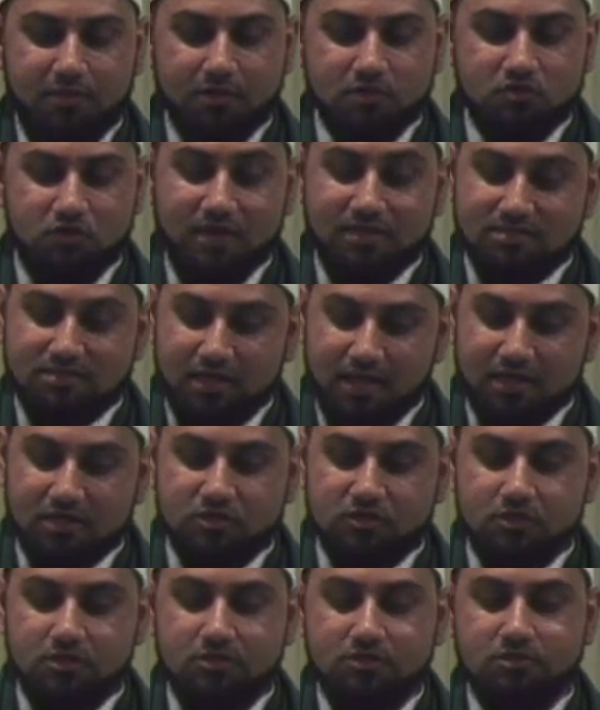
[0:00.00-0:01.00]
their
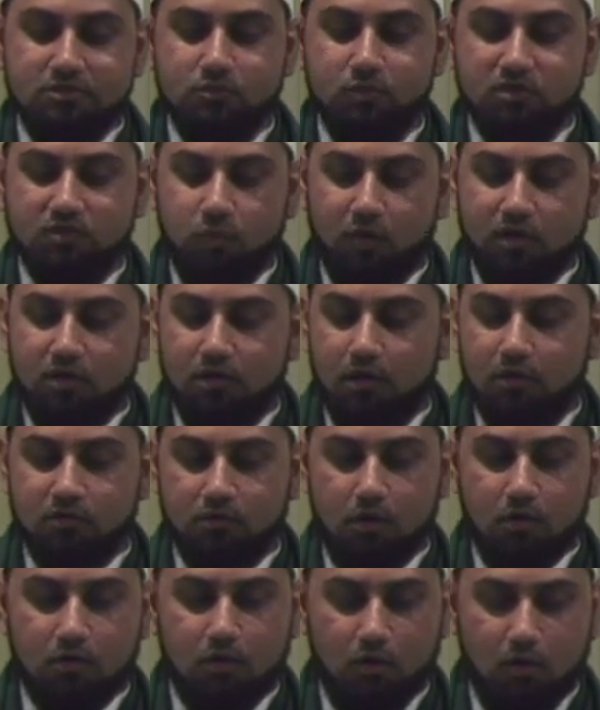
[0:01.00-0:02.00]
transactions with one another
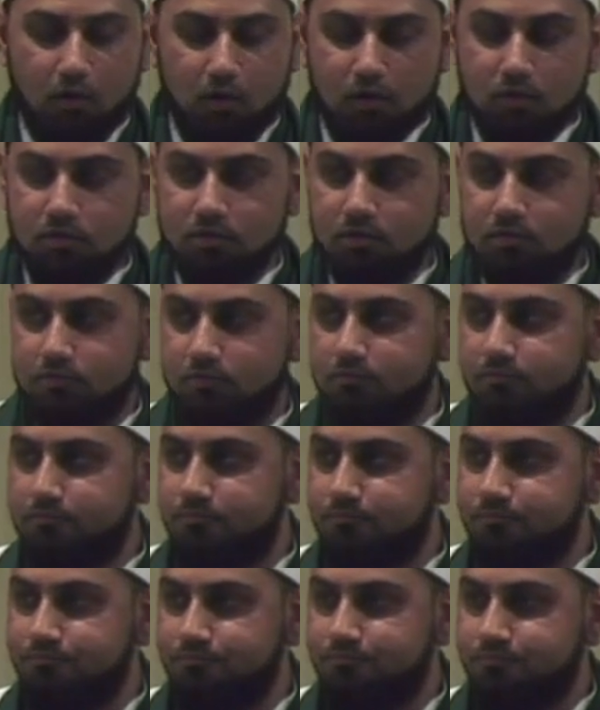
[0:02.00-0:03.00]
are called
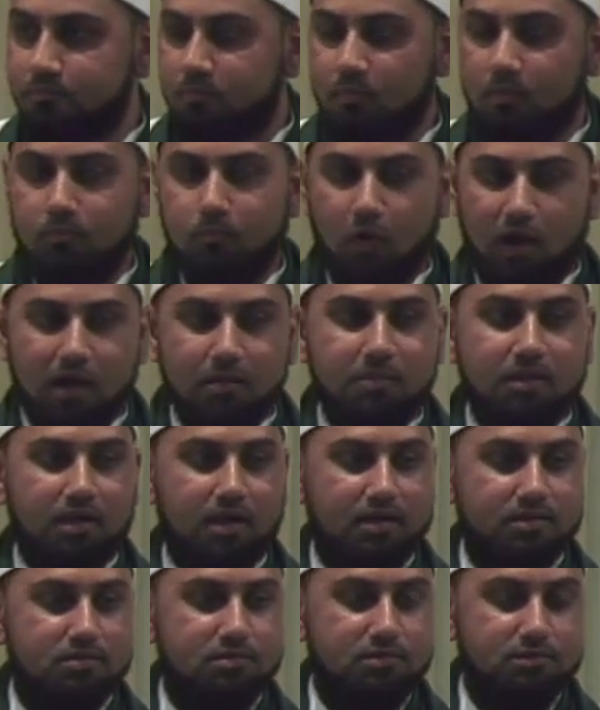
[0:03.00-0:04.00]

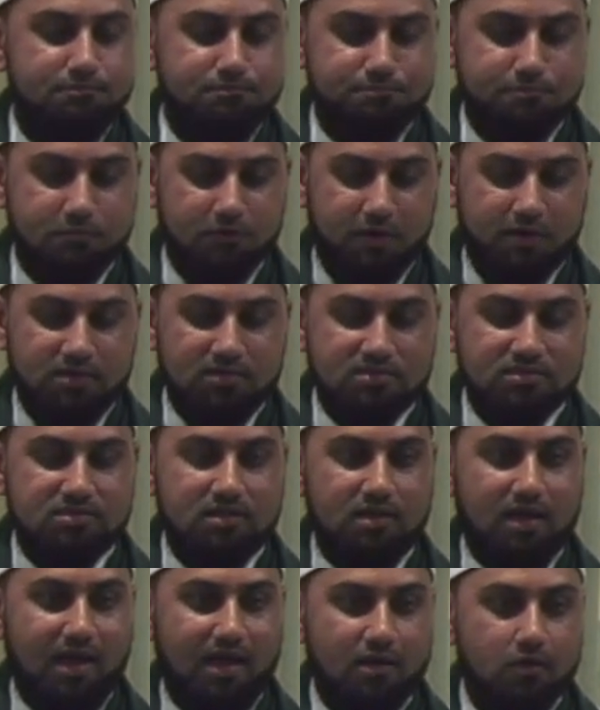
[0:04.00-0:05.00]
mu'amalat. All right, this is a
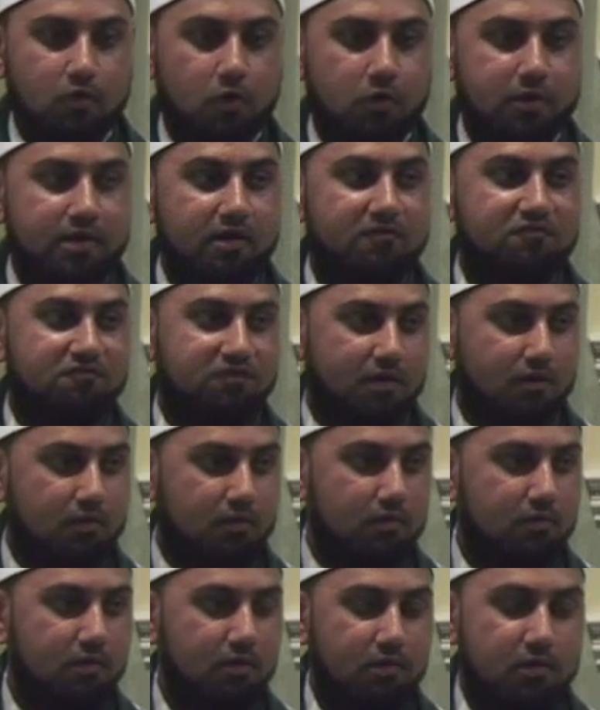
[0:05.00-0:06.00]
category of fiqh.
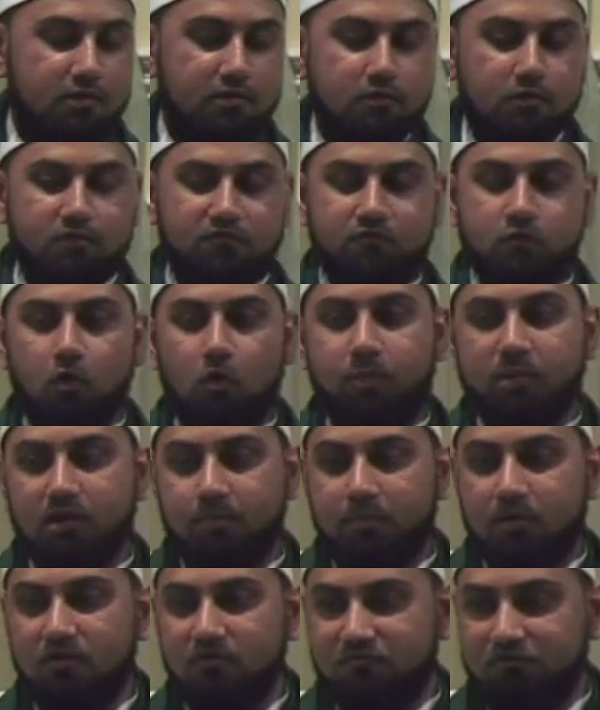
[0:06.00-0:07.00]
If you open a
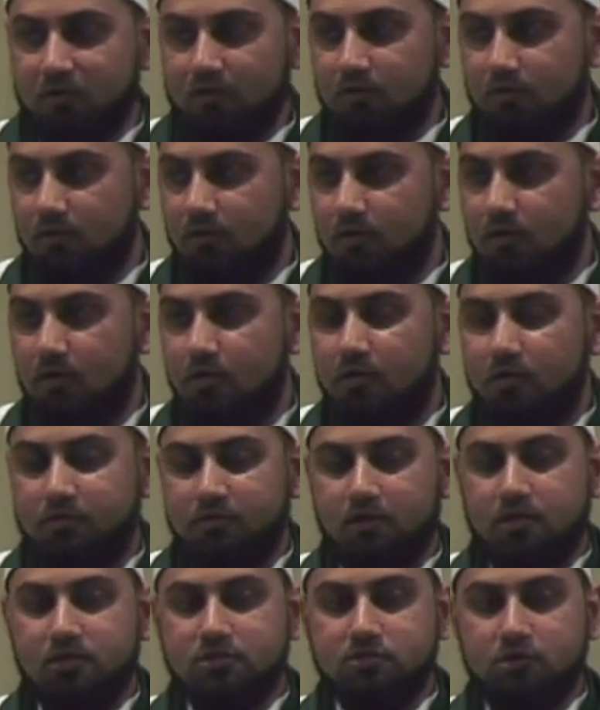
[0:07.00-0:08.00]
book of fiqh,
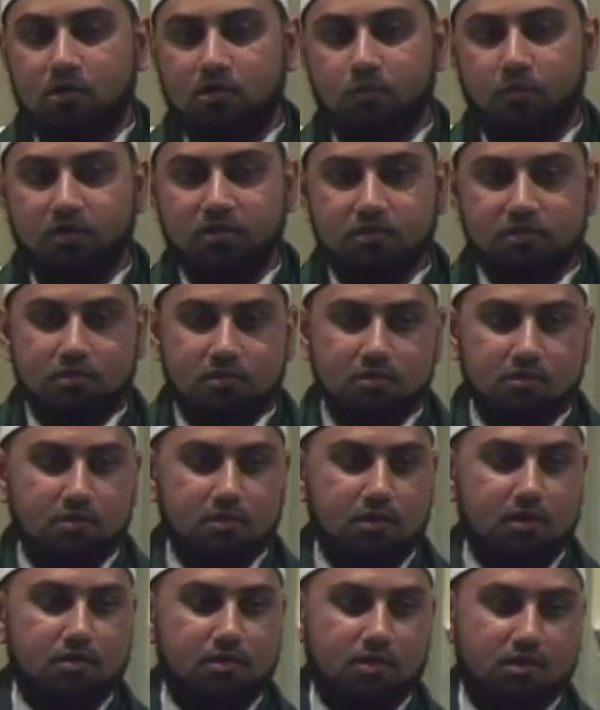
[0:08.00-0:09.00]
they're going to start with
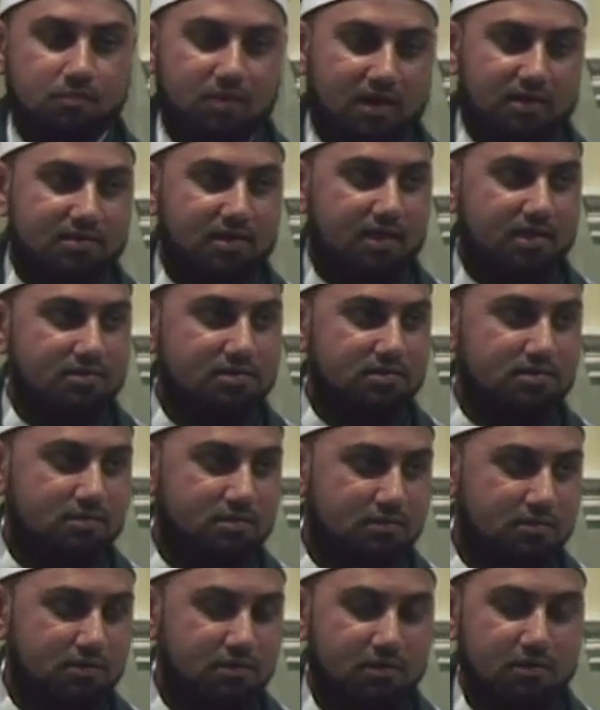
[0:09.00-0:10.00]
ibadat,
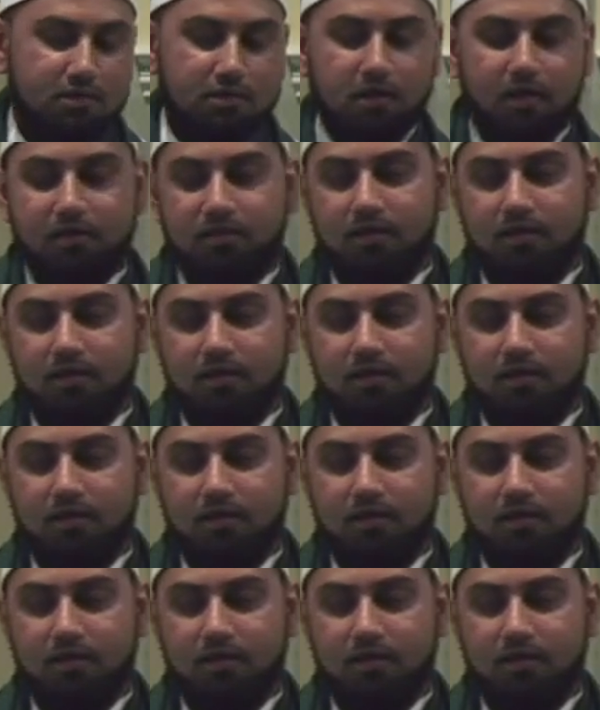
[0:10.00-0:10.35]
and